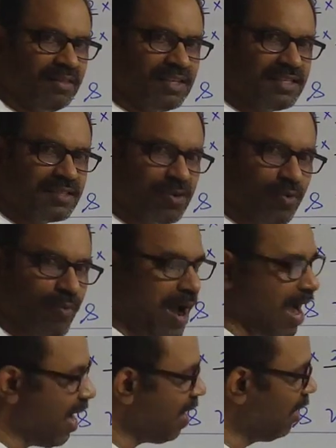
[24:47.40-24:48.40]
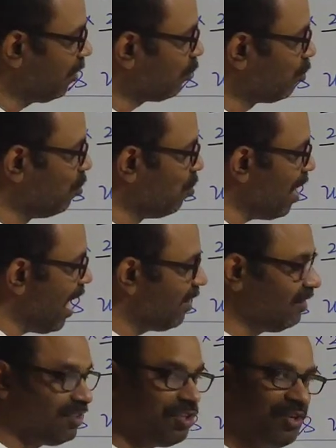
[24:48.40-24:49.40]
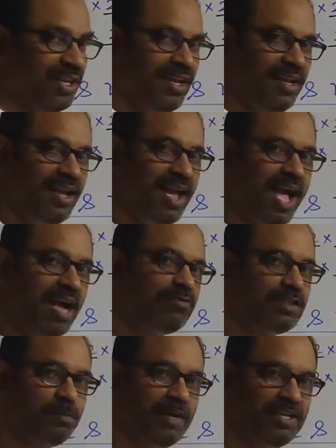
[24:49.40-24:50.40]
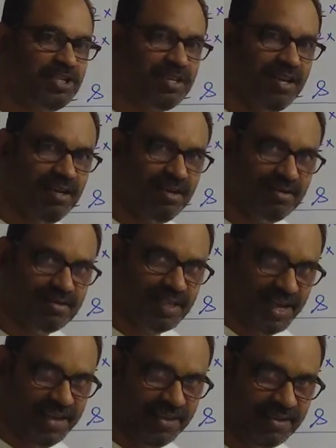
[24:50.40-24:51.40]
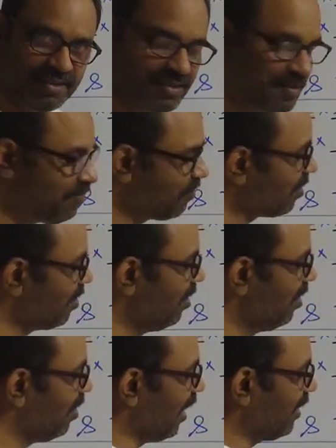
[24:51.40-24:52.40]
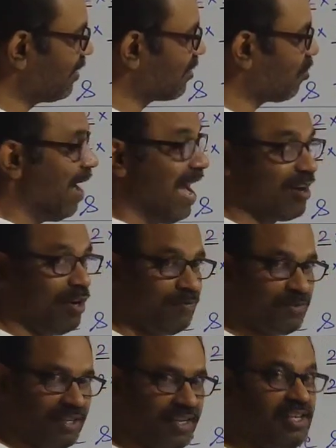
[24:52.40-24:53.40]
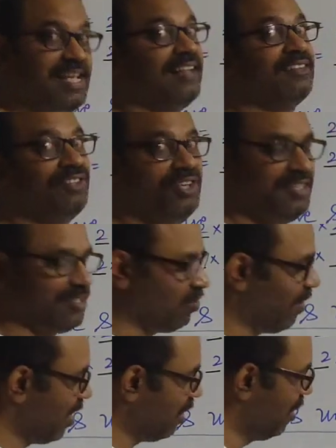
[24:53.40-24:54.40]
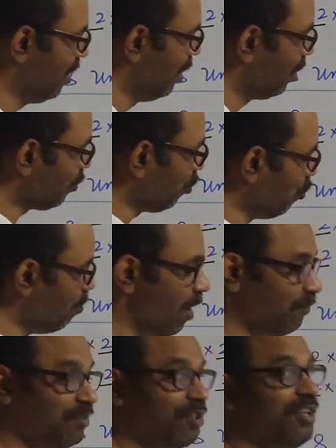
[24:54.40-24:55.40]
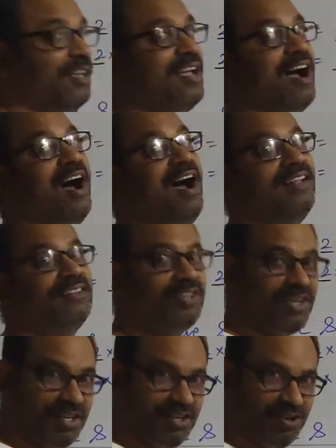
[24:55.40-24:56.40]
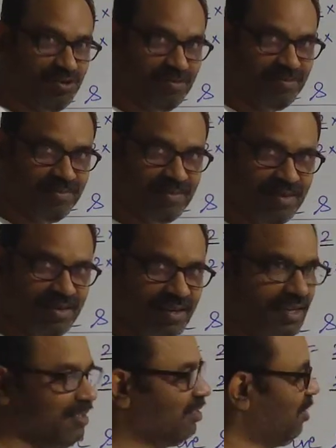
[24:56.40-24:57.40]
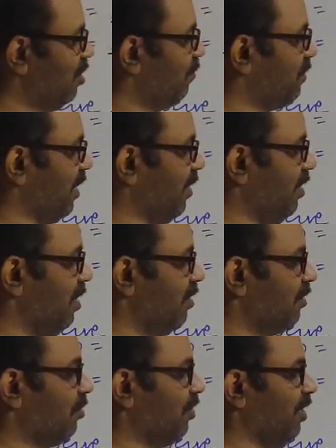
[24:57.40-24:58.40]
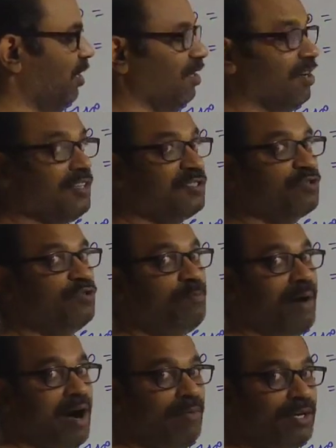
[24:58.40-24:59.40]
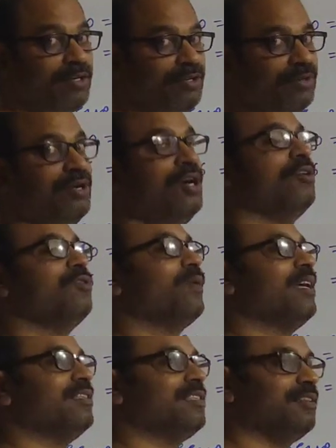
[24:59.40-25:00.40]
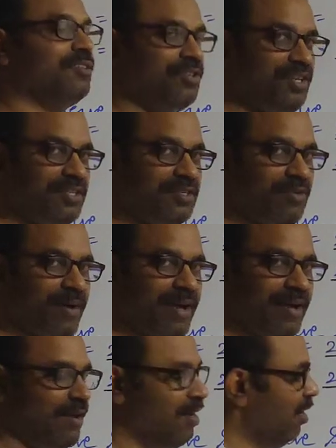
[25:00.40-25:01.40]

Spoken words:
This square, 2 and 3 have special sayings. Like square of 3 are 3 square. Cube of 3 are 3 cube. Instead of saying 3 raised to power 2, you can say 3 square.